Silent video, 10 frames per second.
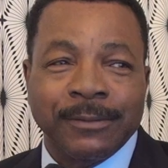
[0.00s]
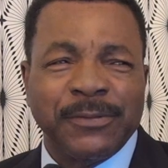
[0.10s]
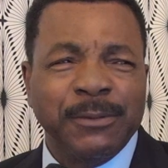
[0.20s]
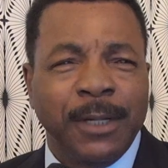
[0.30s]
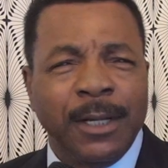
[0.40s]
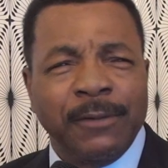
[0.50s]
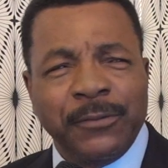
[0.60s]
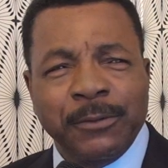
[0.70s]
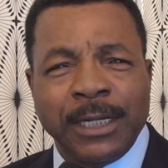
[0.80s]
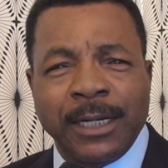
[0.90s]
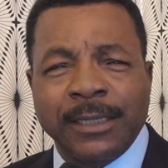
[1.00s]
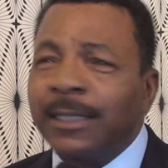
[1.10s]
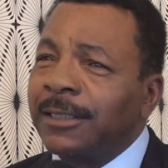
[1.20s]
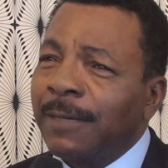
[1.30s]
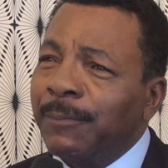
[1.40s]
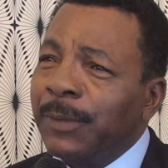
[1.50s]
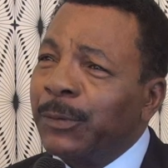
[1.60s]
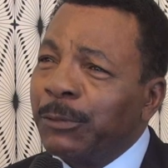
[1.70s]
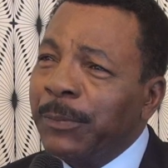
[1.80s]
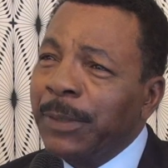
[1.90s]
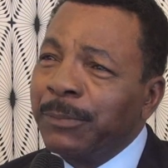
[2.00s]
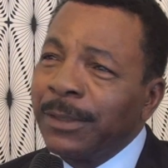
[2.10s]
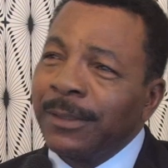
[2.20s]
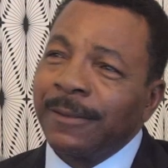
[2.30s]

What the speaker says: A few that I think some people remember.